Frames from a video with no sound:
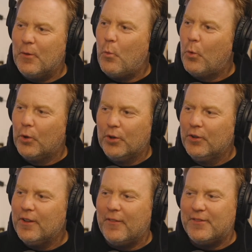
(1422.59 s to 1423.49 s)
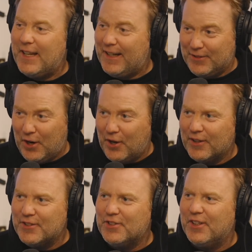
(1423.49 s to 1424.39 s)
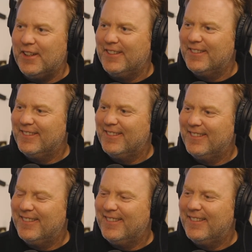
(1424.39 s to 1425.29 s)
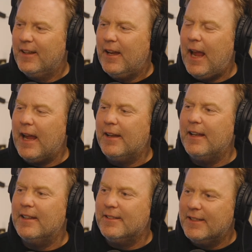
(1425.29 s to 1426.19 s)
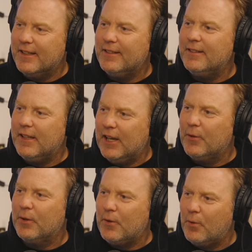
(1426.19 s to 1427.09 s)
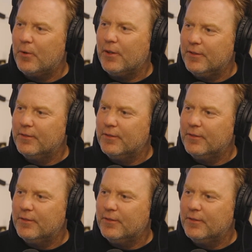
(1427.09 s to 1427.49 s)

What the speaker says: the world of technology and it didn't get recorded.